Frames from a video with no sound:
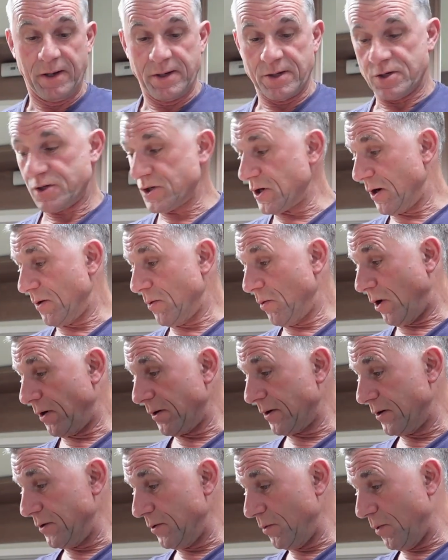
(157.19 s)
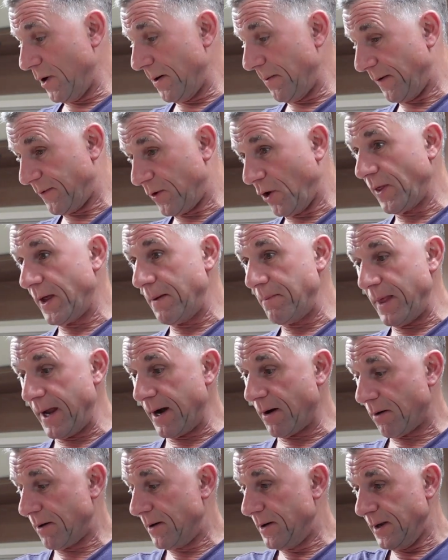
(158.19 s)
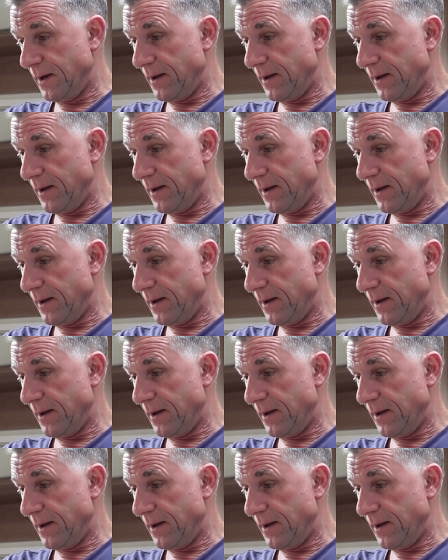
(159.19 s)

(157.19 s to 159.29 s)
So I'm going to I've got them there.